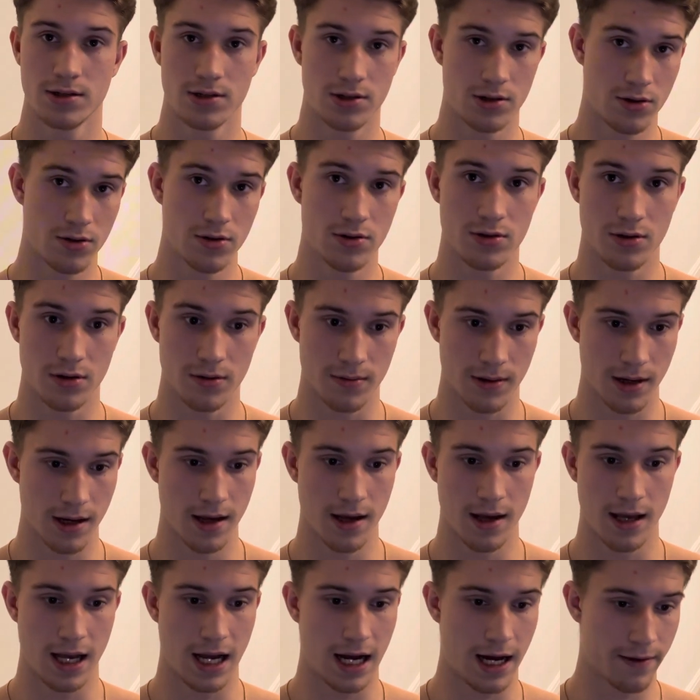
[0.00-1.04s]
YouTube.
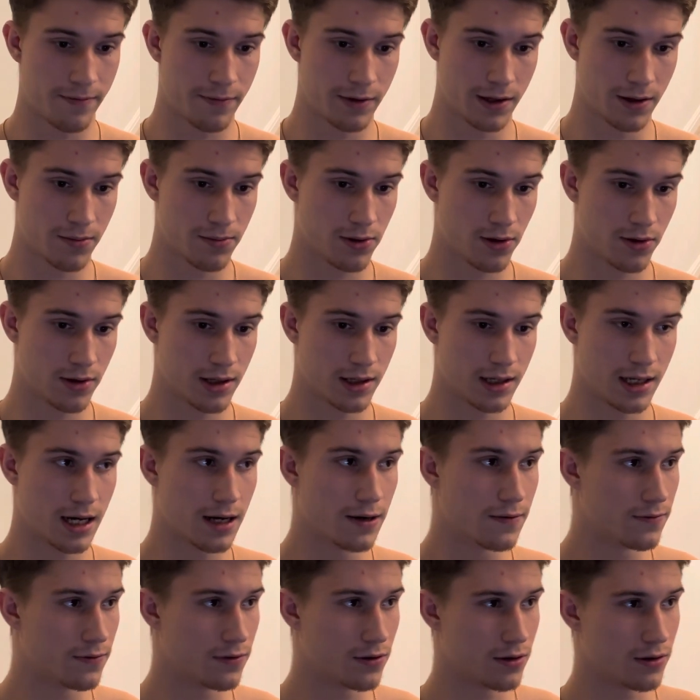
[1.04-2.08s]
I've been uploading now
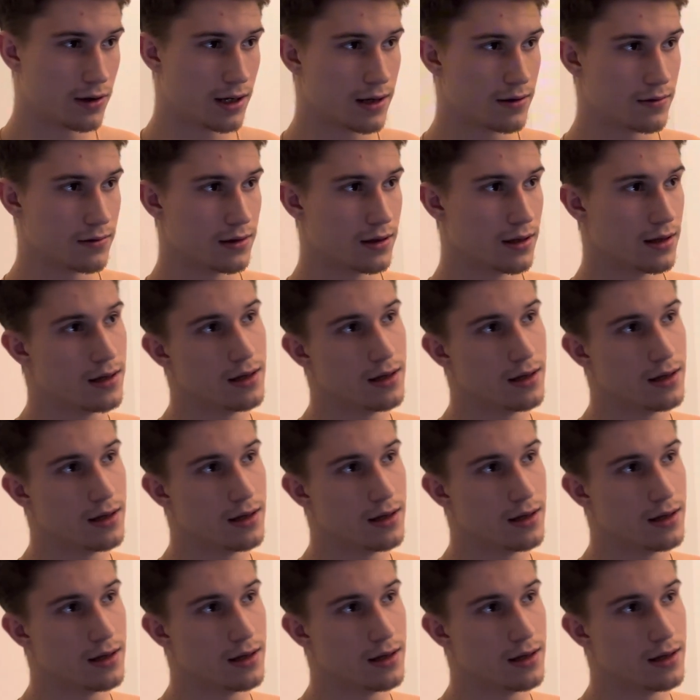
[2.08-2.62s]
for around